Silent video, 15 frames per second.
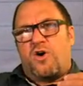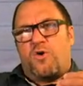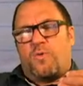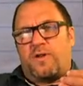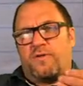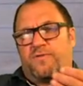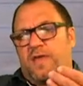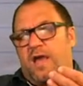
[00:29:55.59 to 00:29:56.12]

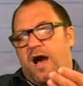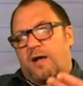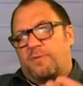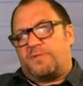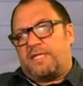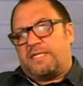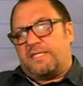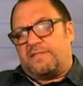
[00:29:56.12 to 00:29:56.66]
What if the
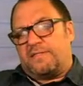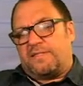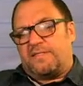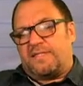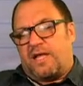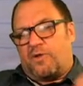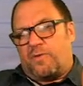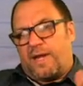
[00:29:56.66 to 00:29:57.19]
object is
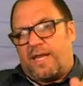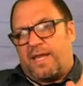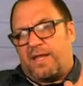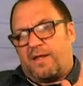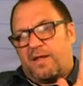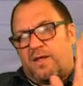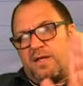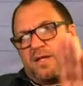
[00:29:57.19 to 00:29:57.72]
accelerating?